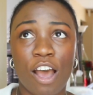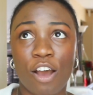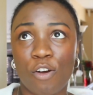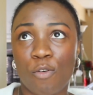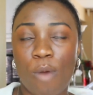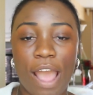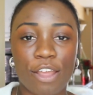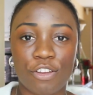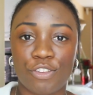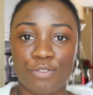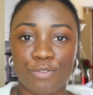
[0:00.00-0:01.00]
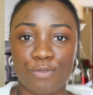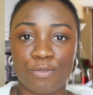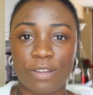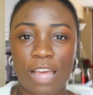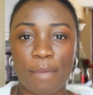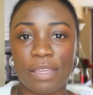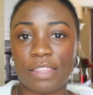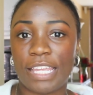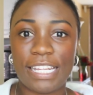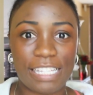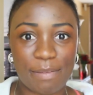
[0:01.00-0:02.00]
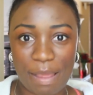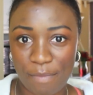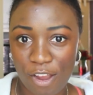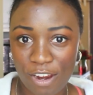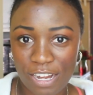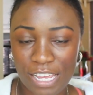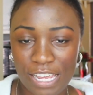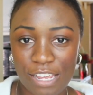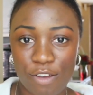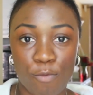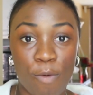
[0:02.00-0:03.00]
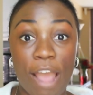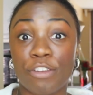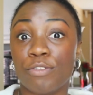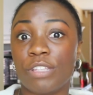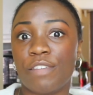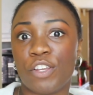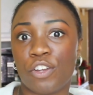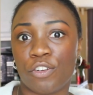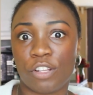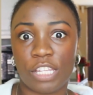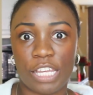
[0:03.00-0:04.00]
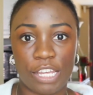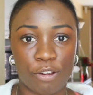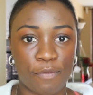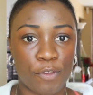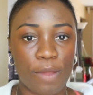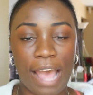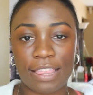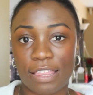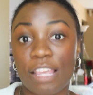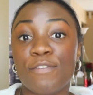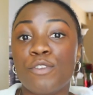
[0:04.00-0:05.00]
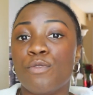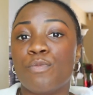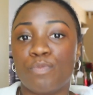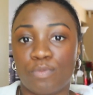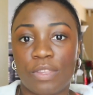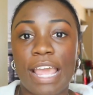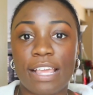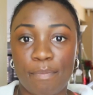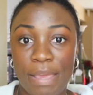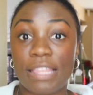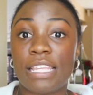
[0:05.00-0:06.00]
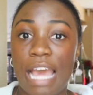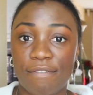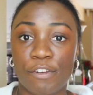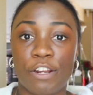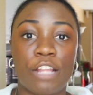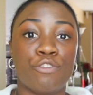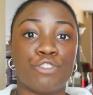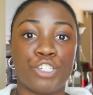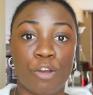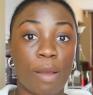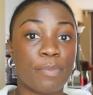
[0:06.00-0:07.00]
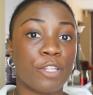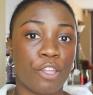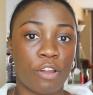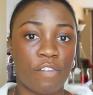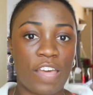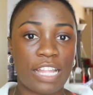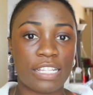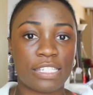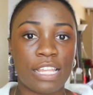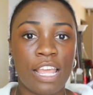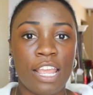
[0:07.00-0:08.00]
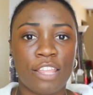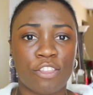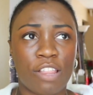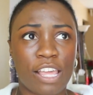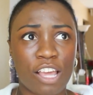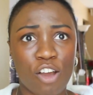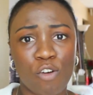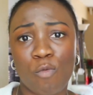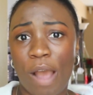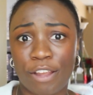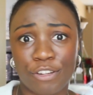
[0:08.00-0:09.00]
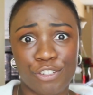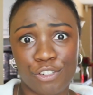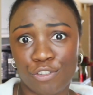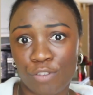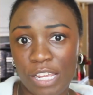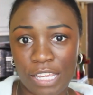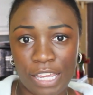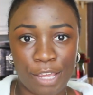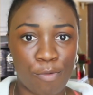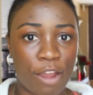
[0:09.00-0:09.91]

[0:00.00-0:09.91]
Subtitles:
Oh, why are you coming late to my party? Why are you leaving early? Or if you like make the effort and you show up to their events, they're like, oh, why aren't you drinking?